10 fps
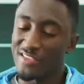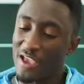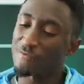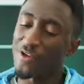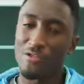
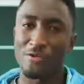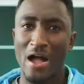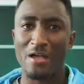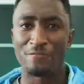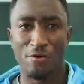see, every other
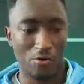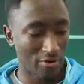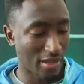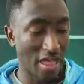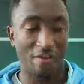
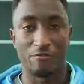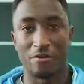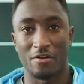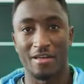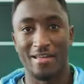iPhone
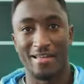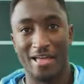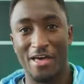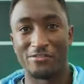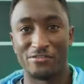ever
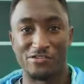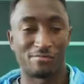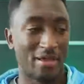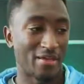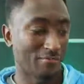has
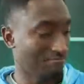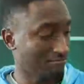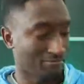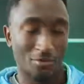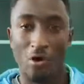just
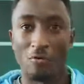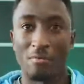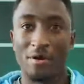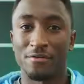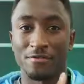been
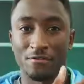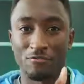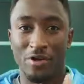home button,